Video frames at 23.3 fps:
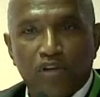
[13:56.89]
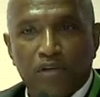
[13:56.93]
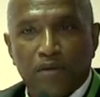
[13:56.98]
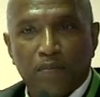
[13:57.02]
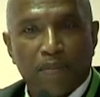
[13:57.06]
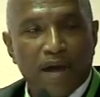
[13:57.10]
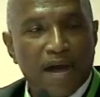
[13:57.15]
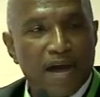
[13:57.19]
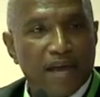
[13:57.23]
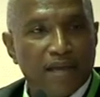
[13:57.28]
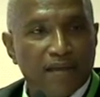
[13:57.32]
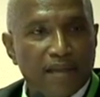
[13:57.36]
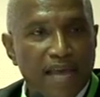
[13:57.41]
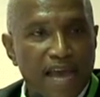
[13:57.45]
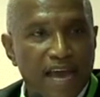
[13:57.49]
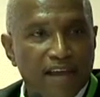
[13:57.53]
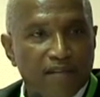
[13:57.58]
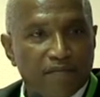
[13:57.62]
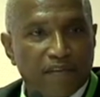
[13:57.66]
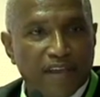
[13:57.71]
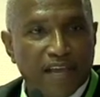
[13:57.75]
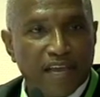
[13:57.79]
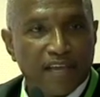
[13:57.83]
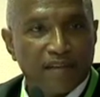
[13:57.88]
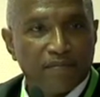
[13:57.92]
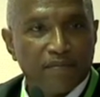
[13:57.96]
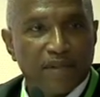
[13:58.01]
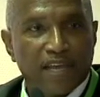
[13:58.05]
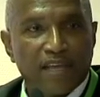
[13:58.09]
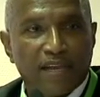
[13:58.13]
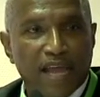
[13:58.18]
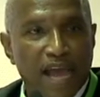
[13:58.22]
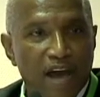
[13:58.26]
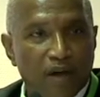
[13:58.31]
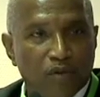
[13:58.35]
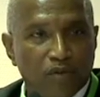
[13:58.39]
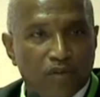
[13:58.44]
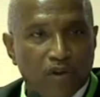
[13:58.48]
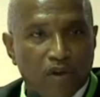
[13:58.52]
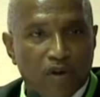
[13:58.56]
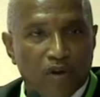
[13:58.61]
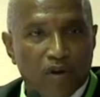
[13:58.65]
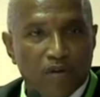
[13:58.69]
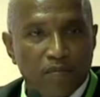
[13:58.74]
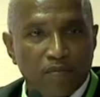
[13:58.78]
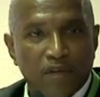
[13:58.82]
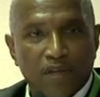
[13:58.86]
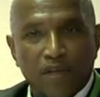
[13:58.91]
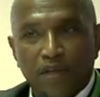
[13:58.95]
combine Ativan and Haldol.